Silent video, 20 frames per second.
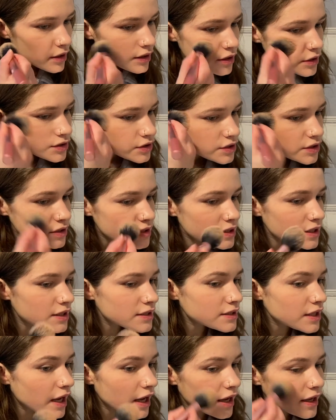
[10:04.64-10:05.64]
just
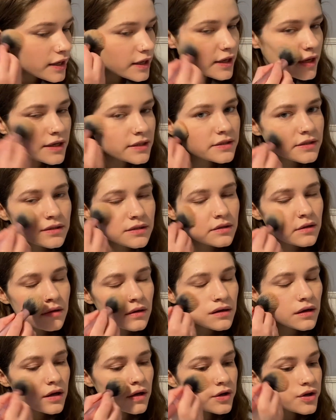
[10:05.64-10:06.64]
because it's
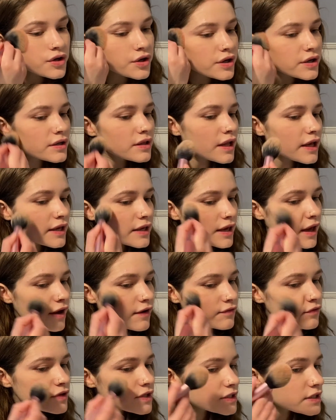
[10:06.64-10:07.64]
a good like
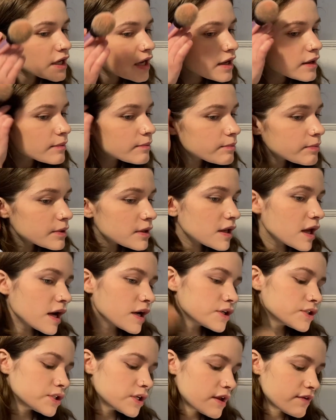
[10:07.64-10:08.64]
everyday
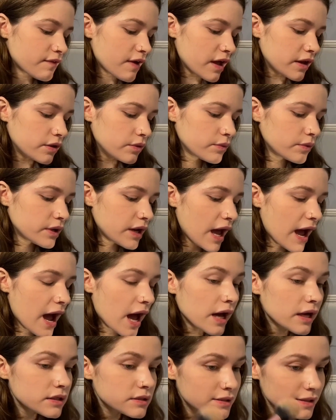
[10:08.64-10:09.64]
blush. If anyone
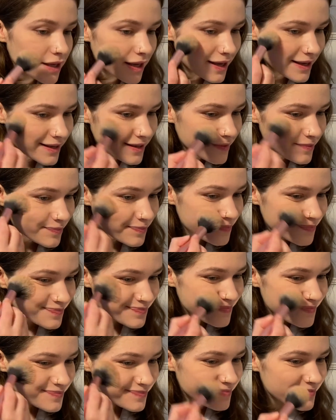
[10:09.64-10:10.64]
has like
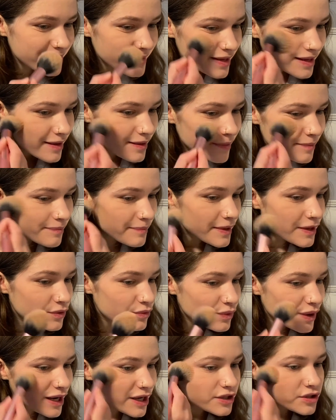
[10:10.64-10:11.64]

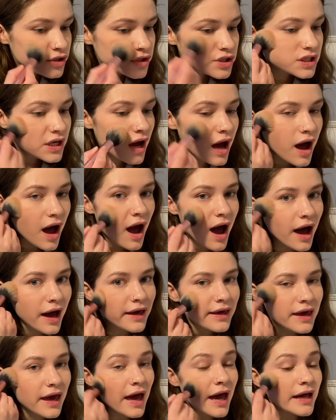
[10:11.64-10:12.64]
mid-range to
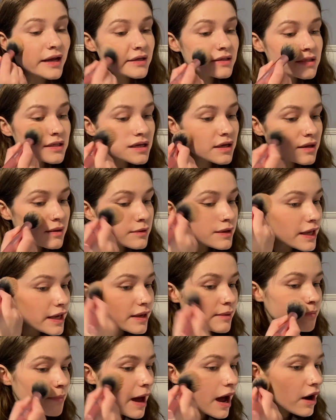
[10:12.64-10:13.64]
high-end
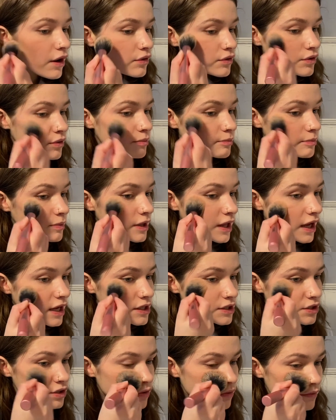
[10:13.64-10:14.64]
like powder
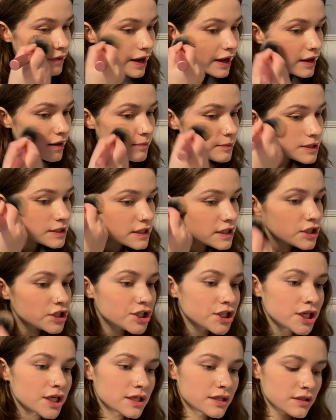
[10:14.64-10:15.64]
blush
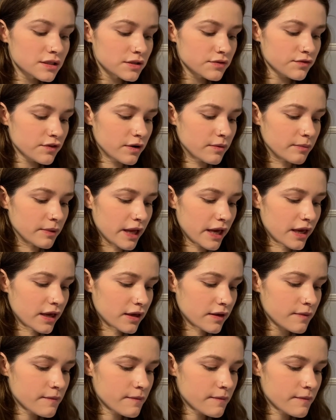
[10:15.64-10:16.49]
recommendations from like